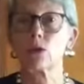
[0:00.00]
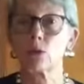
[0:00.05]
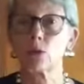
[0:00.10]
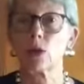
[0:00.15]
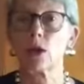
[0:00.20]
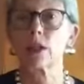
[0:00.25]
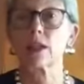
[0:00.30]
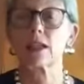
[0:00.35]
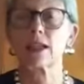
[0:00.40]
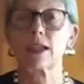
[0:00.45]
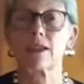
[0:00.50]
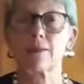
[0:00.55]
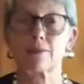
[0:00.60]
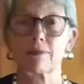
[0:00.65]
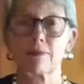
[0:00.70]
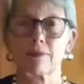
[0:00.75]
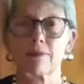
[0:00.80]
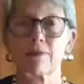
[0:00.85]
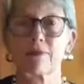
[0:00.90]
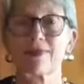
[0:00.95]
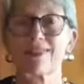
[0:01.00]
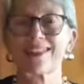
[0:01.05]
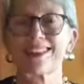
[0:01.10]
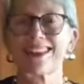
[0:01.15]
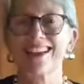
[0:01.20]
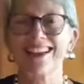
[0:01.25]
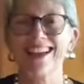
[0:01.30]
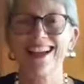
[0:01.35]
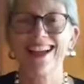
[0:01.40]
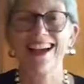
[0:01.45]
want it.
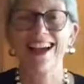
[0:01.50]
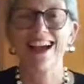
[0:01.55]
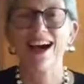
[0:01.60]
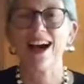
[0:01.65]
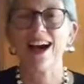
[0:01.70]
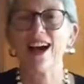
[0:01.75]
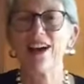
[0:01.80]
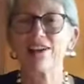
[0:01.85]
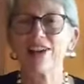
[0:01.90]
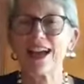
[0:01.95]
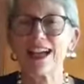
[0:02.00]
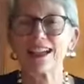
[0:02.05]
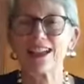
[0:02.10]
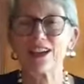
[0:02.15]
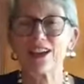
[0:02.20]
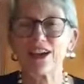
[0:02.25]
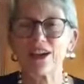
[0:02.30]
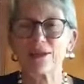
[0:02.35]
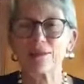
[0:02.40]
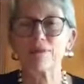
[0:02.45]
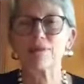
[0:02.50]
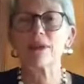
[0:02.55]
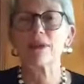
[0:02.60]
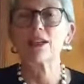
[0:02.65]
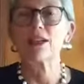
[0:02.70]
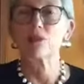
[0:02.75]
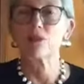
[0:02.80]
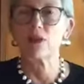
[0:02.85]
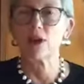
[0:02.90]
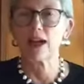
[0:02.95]
All right, y'all.
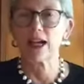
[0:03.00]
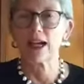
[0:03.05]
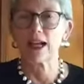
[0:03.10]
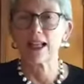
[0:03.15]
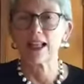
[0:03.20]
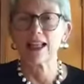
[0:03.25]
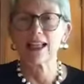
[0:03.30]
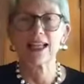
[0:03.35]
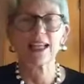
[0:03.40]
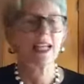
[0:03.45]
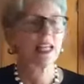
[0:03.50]
Meanwhile,